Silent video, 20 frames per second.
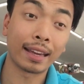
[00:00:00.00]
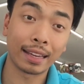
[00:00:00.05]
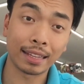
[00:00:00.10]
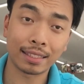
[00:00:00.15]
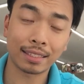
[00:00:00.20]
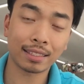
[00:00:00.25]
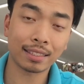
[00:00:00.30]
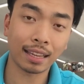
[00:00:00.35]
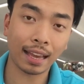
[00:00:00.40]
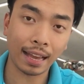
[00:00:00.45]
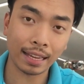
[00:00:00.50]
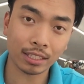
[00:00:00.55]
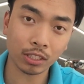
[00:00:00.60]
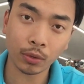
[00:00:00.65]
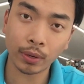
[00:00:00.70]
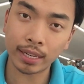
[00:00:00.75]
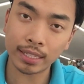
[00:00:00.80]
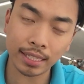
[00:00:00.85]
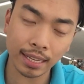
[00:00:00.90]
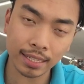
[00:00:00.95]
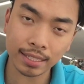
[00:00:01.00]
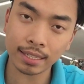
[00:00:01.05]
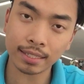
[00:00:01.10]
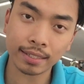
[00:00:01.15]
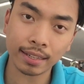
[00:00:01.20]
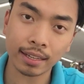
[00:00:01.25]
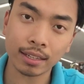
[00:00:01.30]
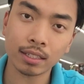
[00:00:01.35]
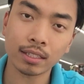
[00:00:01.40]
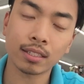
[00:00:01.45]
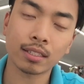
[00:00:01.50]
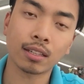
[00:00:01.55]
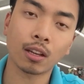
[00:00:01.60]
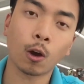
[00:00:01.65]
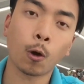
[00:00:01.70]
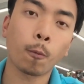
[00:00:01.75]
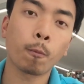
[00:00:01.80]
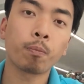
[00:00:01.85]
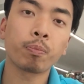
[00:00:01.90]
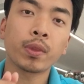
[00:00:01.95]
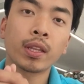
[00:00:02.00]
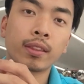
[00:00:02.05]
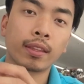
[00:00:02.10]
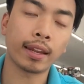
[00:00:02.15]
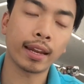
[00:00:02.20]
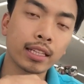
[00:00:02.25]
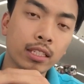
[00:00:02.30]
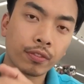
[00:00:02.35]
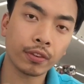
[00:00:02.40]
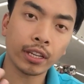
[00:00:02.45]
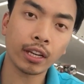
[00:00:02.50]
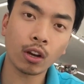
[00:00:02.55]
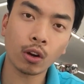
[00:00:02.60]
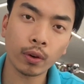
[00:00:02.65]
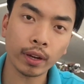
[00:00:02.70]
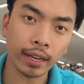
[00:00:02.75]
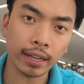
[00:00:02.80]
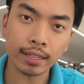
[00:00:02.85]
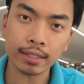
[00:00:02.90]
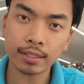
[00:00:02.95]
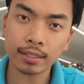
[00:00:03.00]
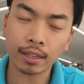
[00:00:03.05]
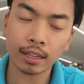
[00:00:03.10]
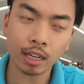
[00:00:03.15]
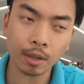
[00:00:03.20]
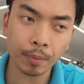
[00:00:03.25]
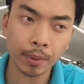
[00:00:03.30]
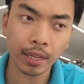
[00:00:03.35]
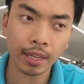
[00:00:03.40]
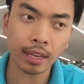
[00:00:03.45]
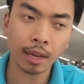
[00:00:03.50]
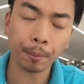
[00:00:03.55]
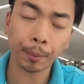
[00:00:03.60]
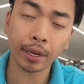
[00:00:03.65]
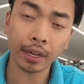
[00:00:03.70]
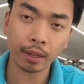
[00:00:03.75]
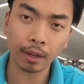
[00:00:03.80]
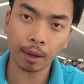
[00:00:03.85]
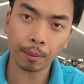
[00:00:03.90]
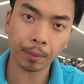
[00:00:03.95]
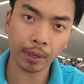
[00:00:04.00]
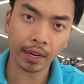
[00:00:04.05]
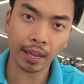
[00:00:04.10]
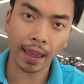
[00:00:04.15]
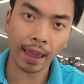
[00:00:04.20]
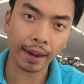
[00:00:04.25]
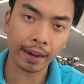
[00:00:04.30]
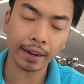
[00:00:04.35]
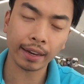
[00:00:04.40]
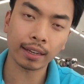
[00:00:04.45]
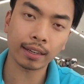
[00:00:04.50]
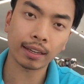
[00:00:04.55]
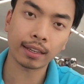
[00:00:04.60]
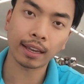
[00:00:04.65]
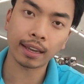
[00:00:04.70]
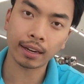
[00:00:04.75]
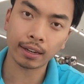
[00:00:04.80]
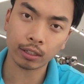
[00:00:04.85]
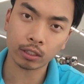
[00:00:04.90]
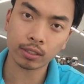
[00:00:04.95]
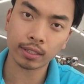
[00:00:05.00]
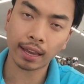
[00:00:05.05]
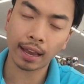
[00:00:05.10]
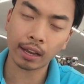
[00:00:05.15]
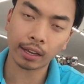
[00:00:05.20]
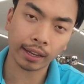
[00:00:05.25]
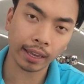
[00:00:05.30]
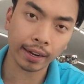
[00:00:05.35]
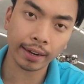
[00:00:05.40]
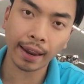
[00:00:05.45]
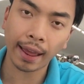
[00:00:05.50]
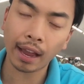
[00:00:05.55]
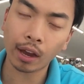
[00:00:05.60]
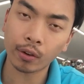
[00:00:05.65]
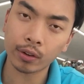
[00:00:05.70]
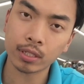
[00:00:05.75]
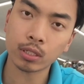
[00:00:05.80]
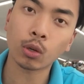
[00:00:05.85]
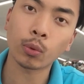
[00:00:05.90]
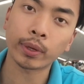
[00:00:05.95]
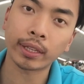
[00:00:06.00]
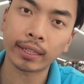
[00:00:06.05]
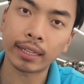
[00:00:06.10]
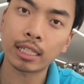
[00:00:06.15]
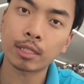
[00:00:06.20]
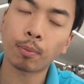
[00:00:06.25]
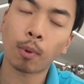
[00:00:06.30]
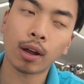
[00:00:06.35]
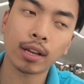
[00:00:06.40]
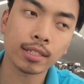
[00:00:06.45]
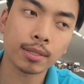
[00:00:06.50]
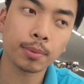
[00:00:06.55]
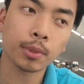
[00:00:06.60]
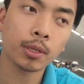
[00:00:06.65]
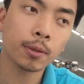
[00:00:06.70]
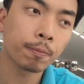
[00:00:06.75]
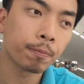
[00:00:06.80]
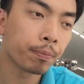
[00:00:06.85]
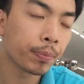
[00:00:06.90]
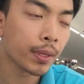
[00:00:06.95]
It's as crazy as it sounds. So the next video is gonna be, I'm gonna edit it and get it out as quickly as possible.